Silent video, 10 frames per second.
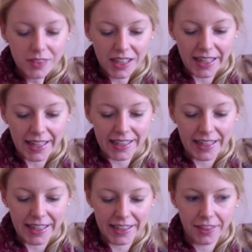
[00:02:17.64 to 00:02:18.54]
and
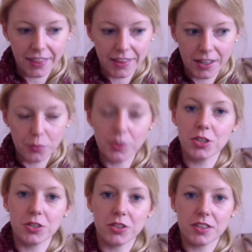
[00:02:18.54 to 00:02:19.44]
I think we
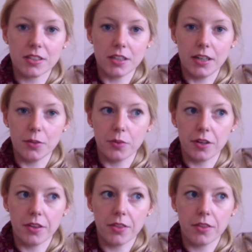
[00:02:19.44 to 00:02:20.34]
should start
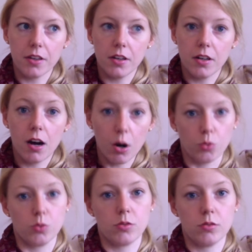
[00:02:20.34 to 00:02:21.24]
with
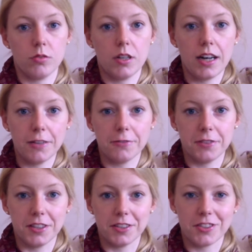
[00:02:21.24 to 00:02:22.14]
hose,
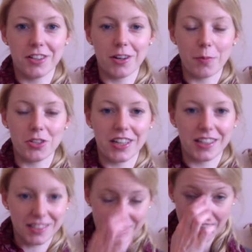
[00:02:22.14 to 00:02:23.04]
half-finished
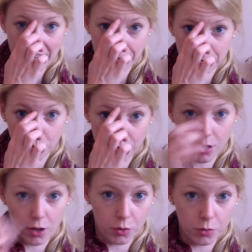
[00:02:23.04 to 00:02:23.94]
objects. I have one
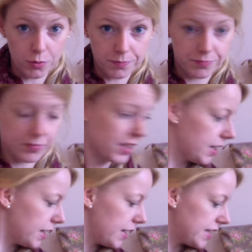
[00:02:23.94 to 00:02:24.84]
hoe.
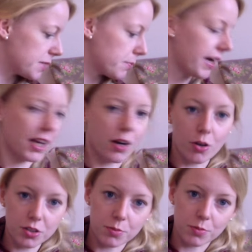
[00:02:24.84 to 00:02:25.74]
It's my
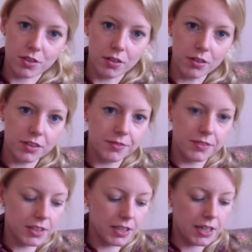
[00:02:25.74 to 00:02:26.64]
autumn sock.
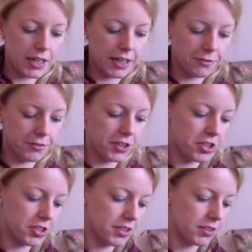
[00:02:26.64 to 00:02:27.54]
I
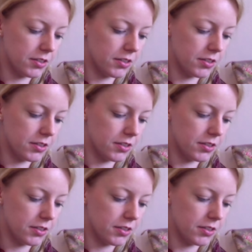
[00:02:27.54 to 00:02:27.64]
finished it.